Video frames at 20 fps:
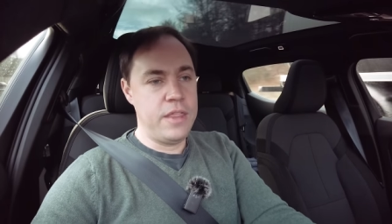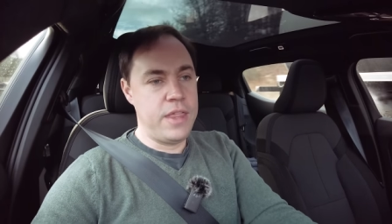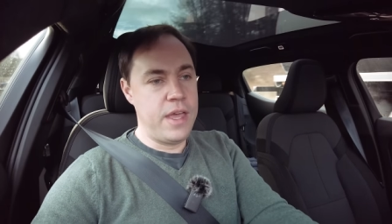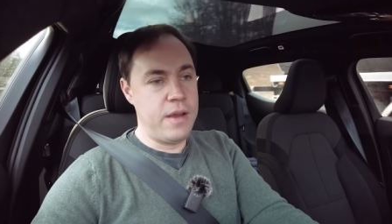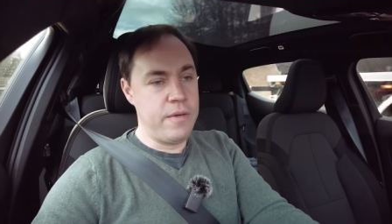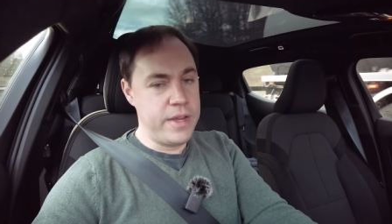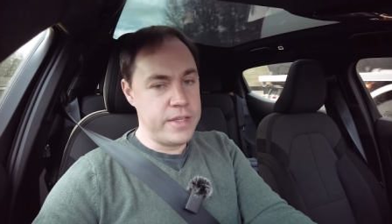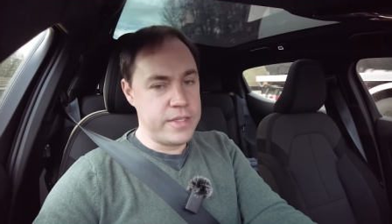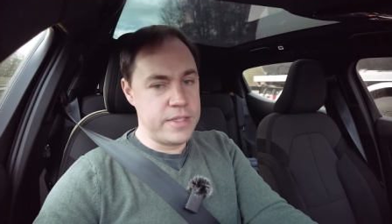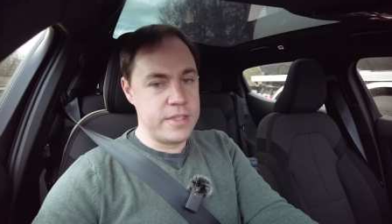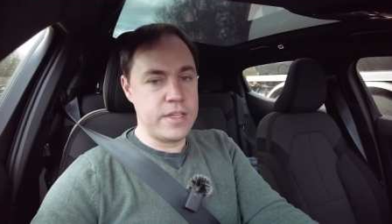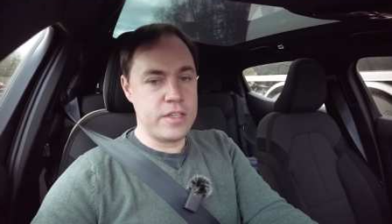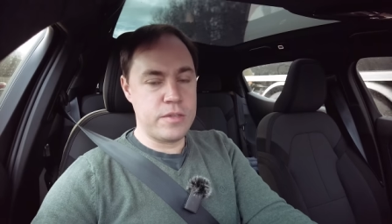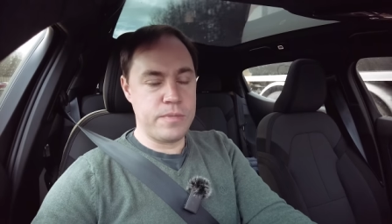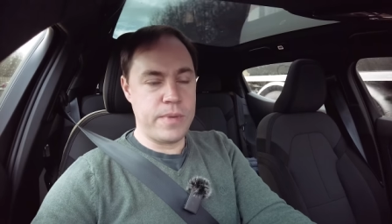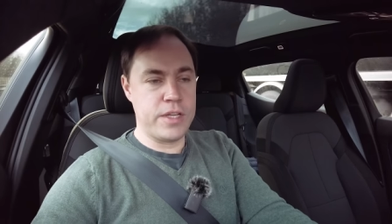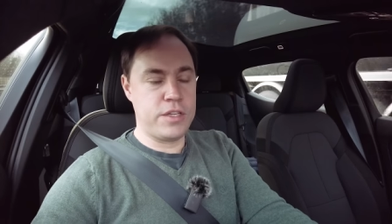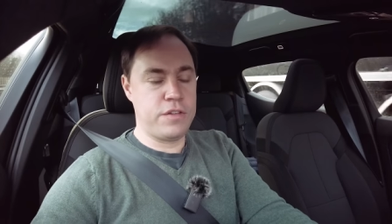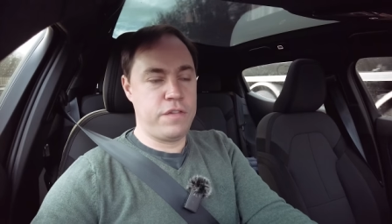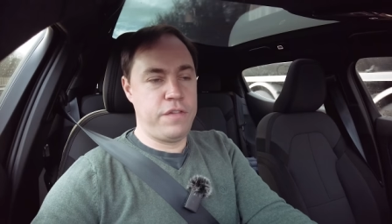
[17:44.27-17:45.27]
There isn't as
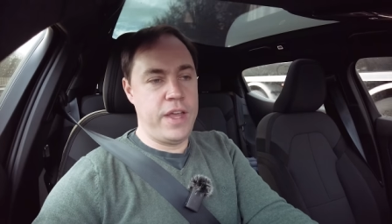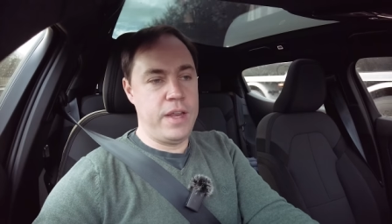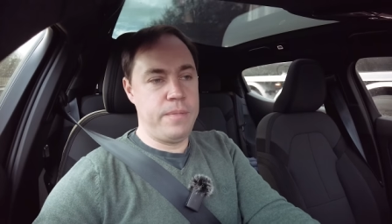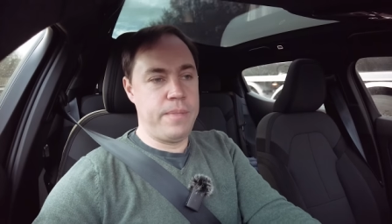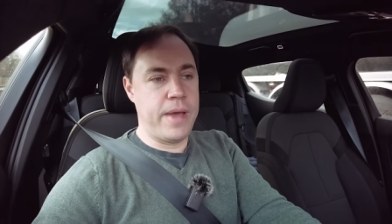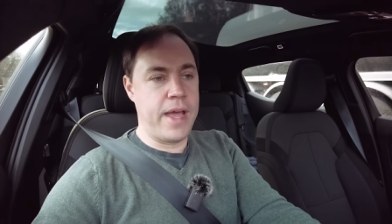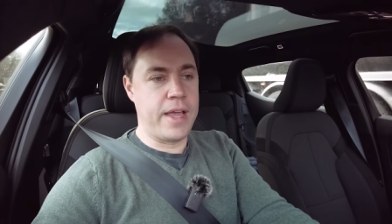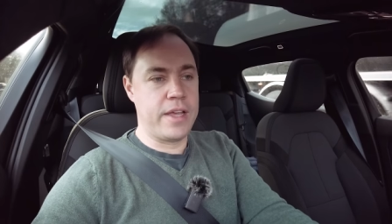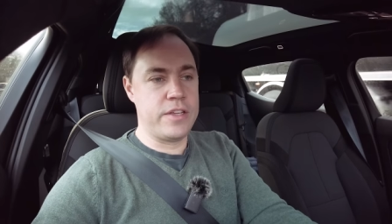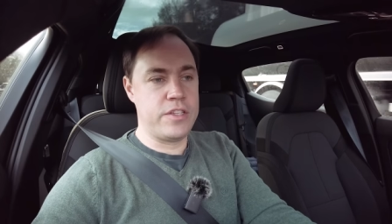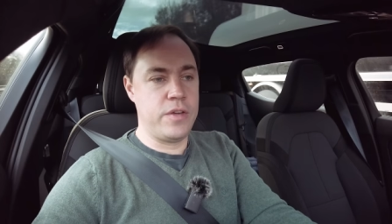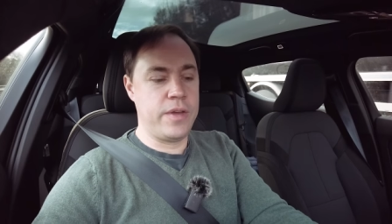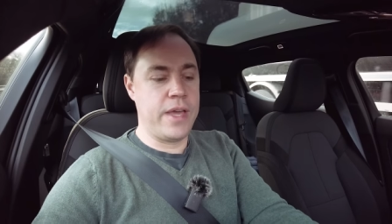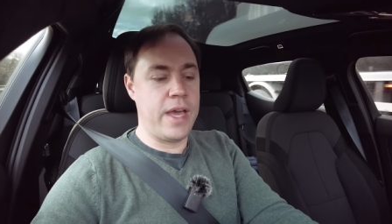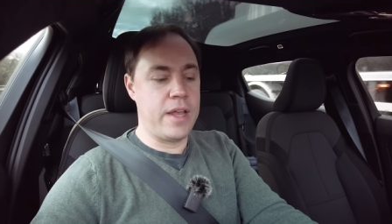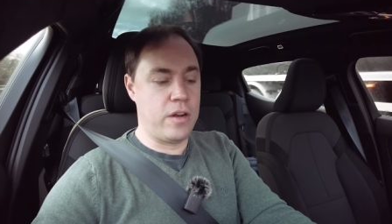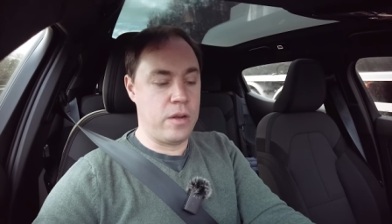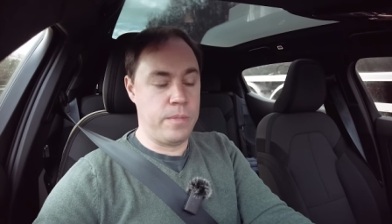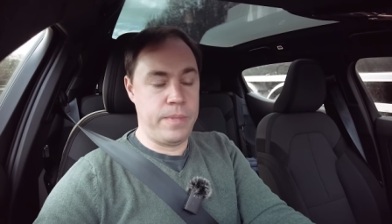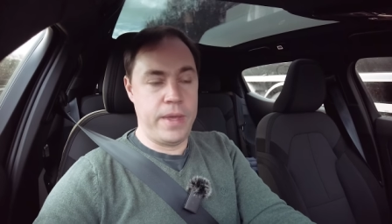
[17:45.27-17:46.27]
much feedback as you
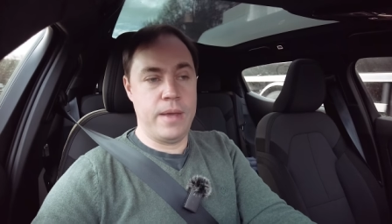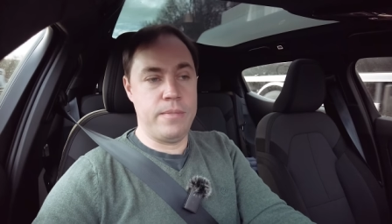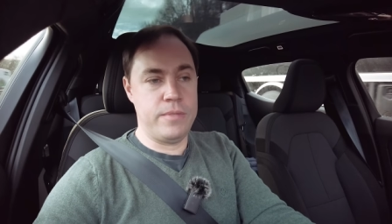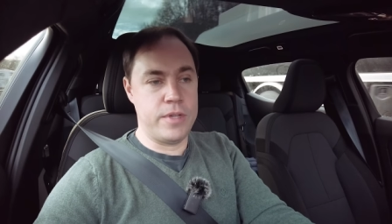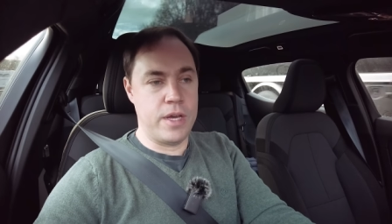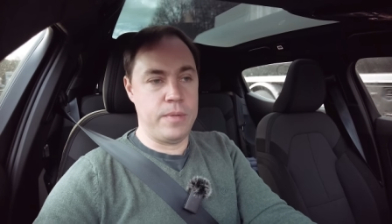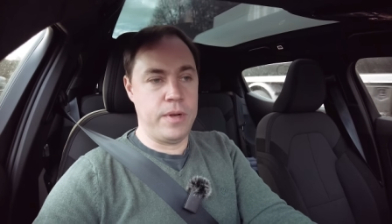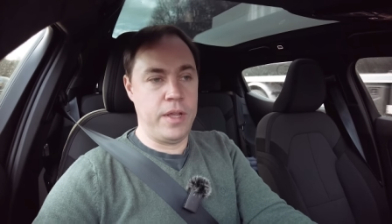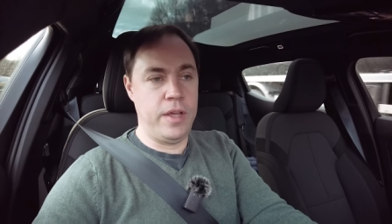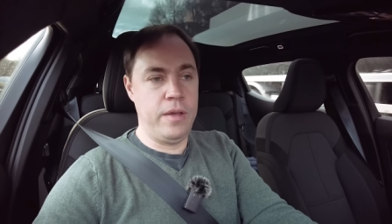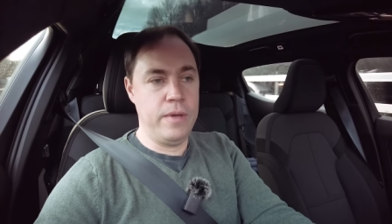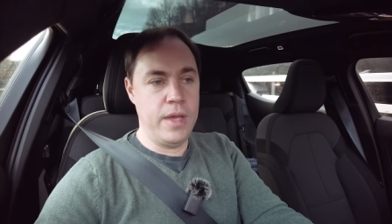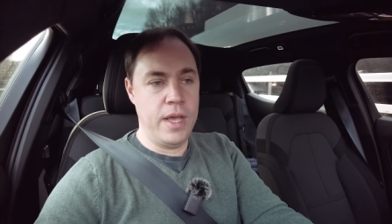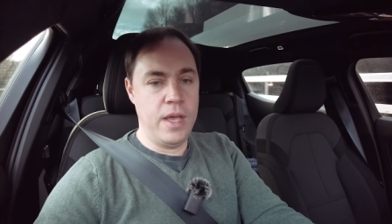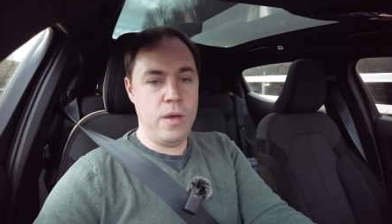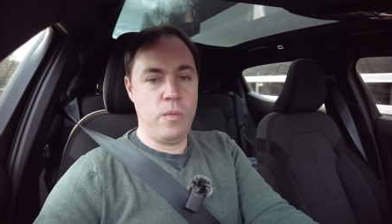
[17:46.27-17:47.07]
get on a B M W,